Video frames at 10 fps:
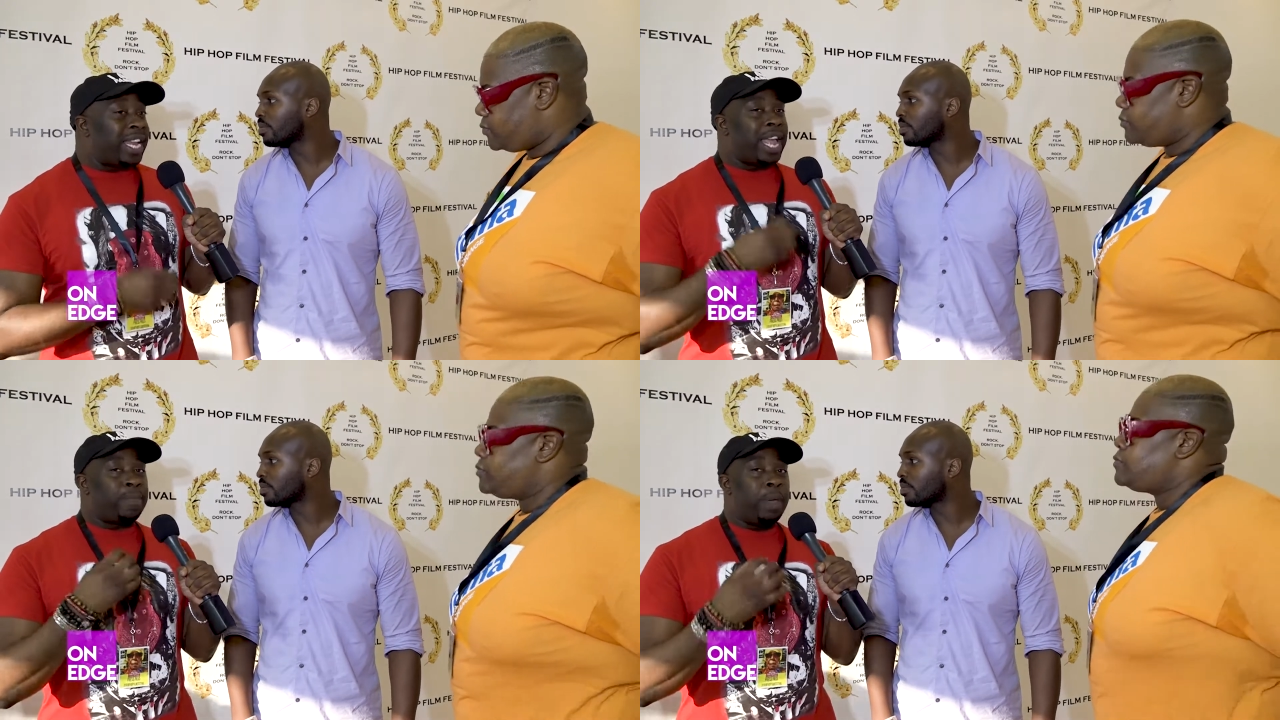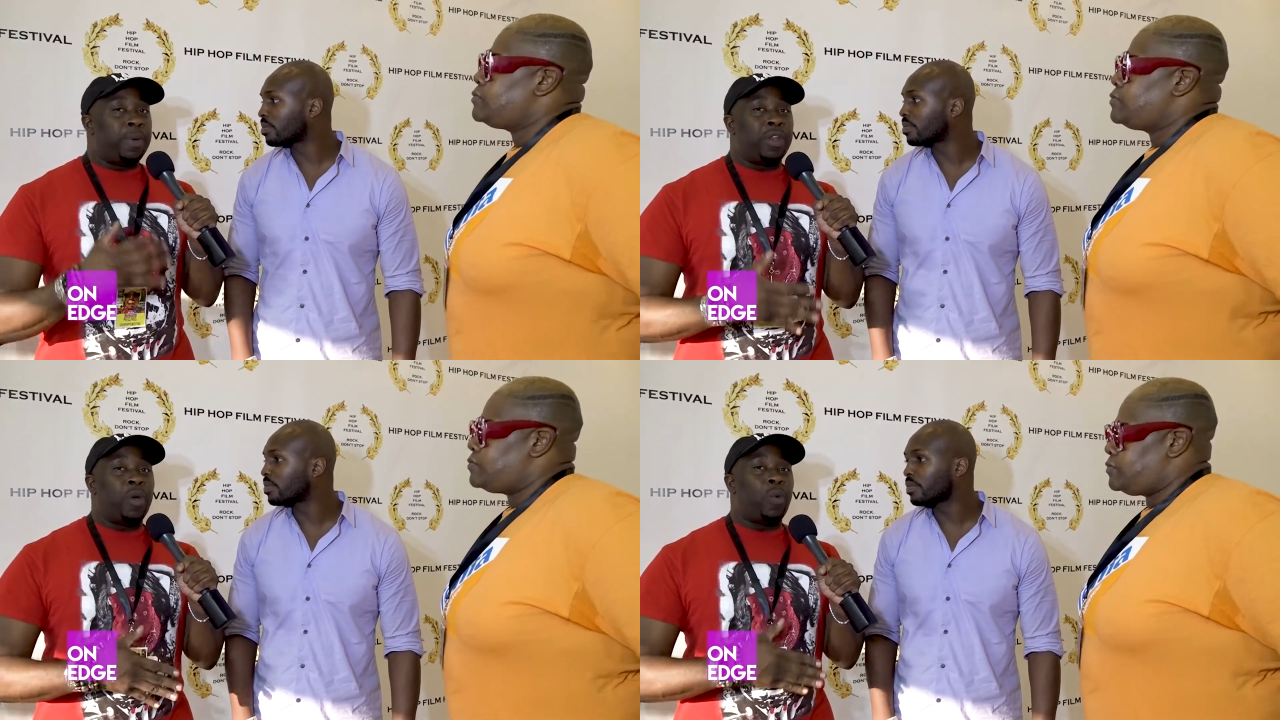Speaker 1: and let
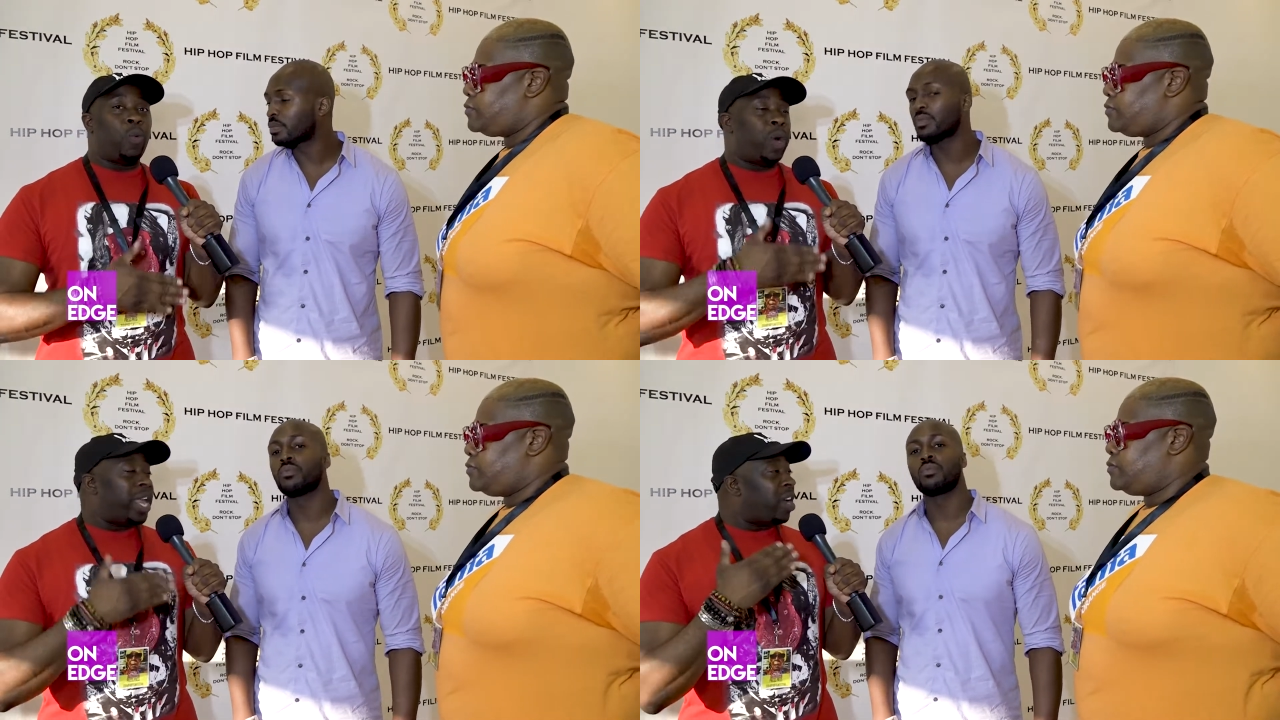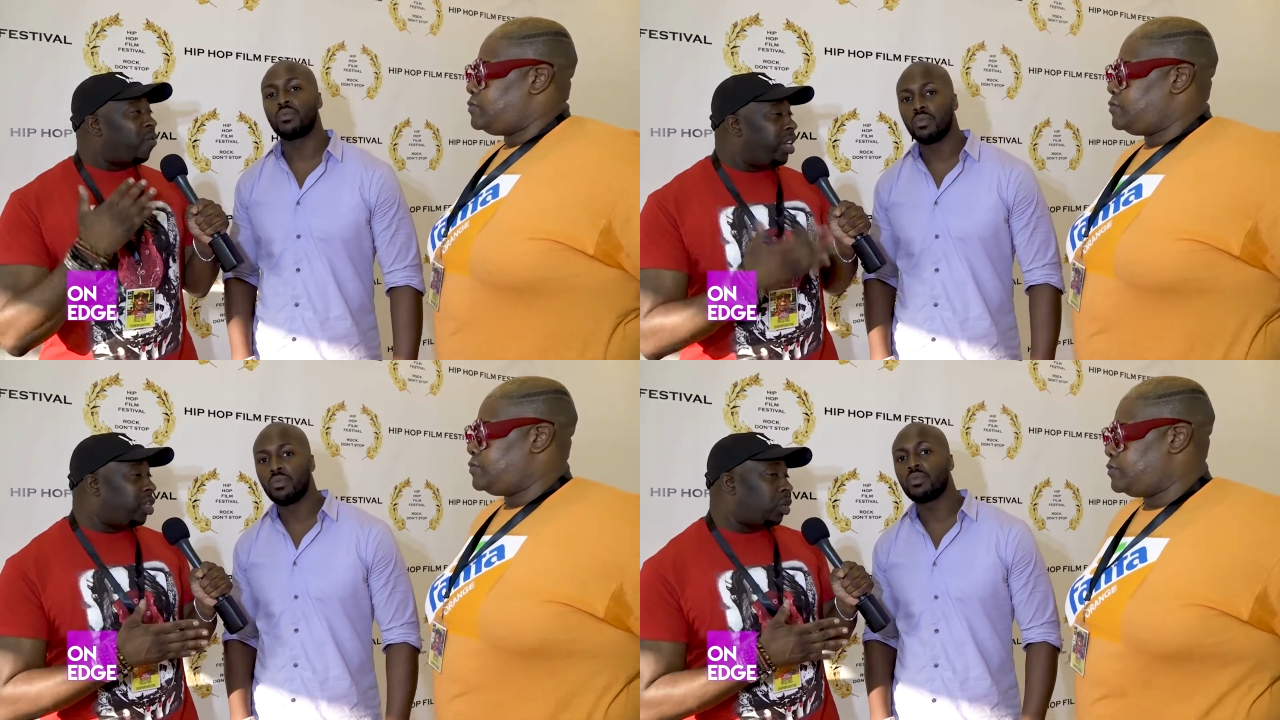people know where they
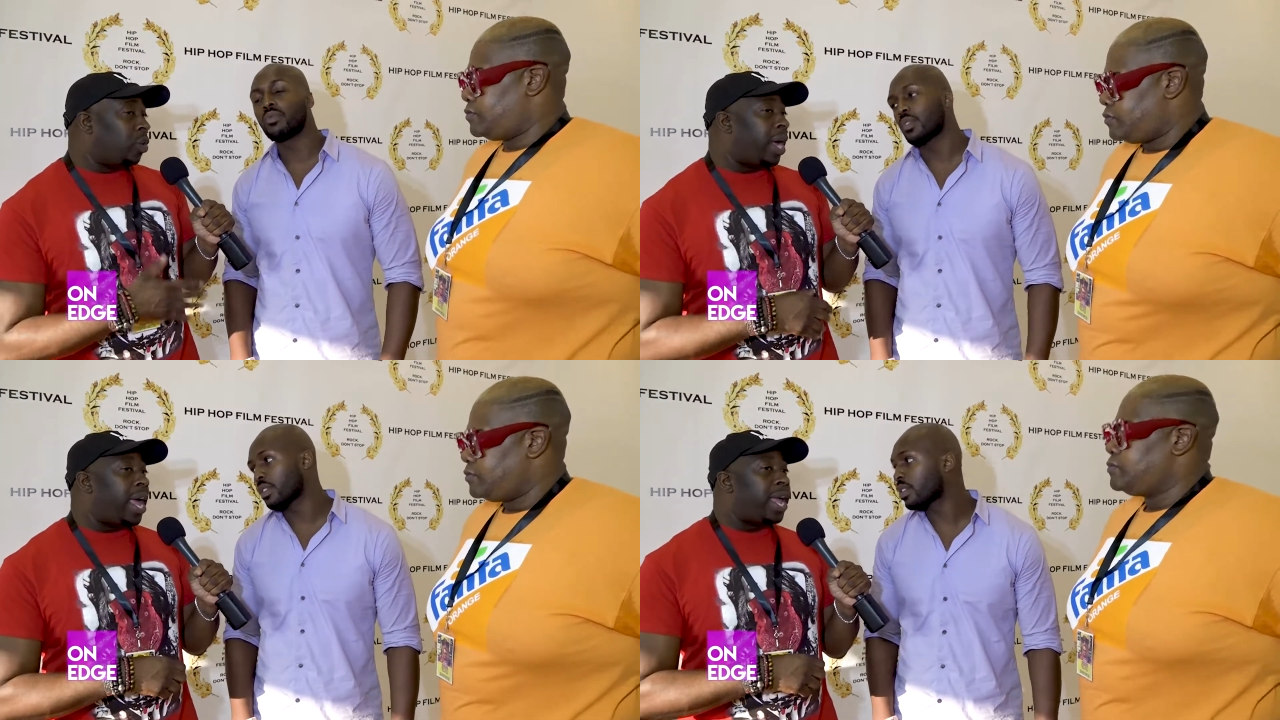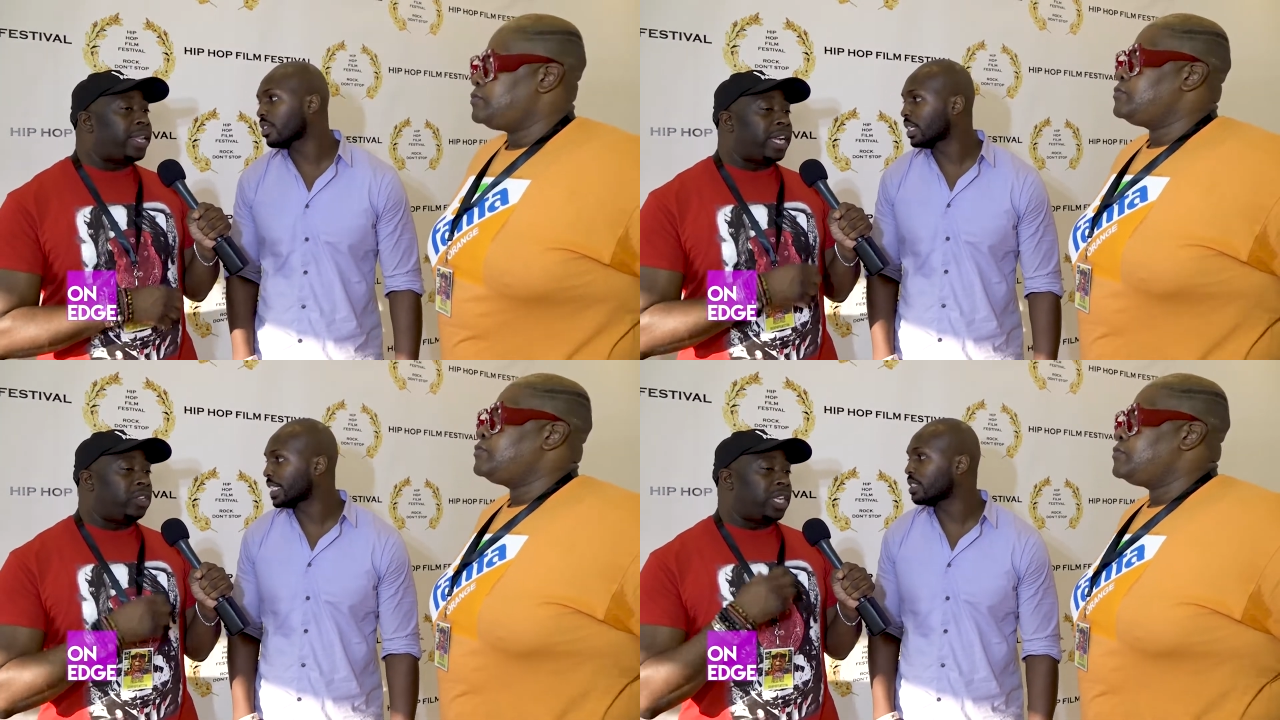can reach you
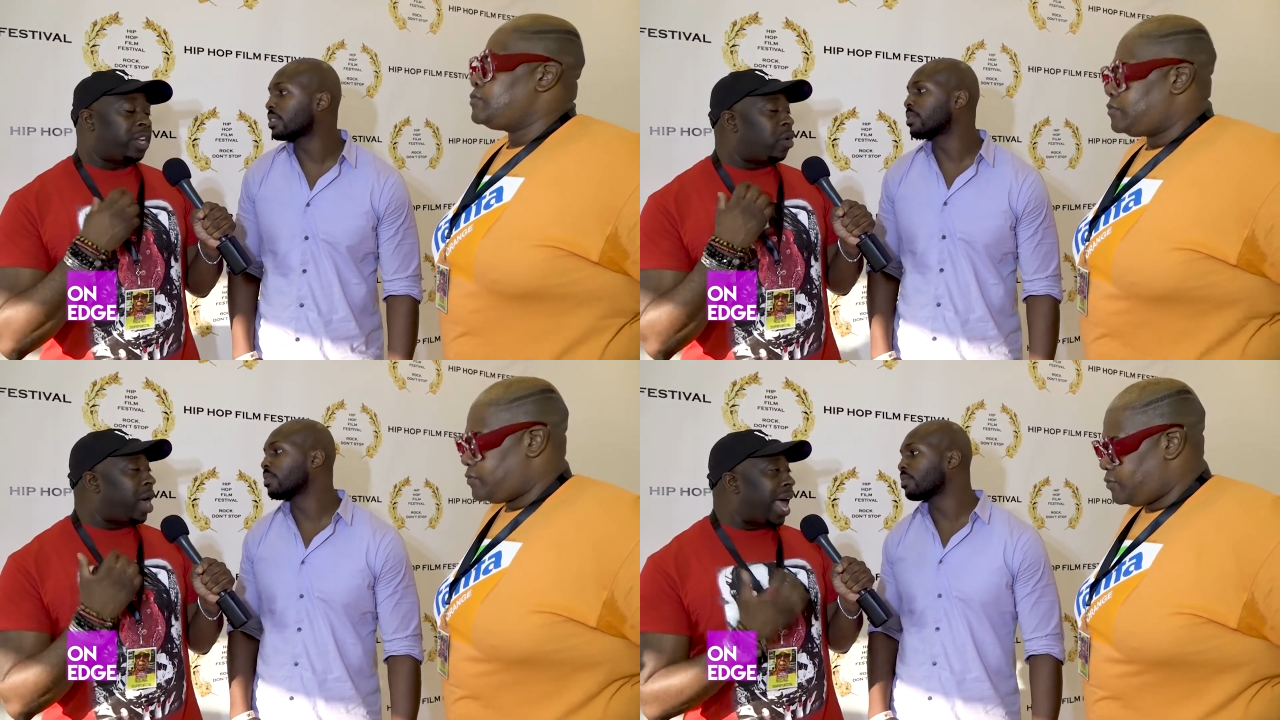at. They can check you on